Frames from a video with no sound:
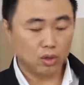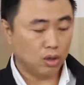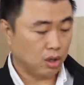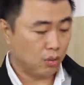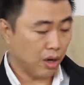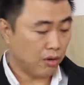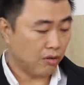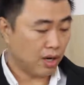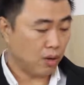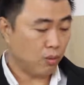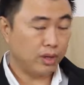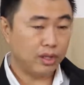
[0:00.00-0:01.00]
So
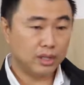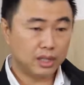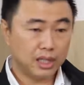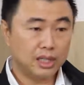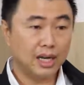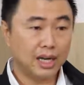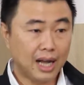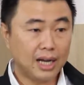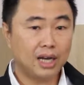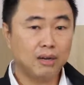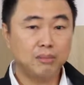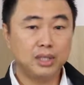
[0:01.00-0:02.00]
wealth luck, the
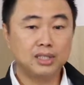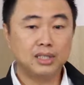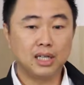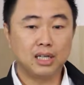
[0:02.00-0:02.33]
luck comes means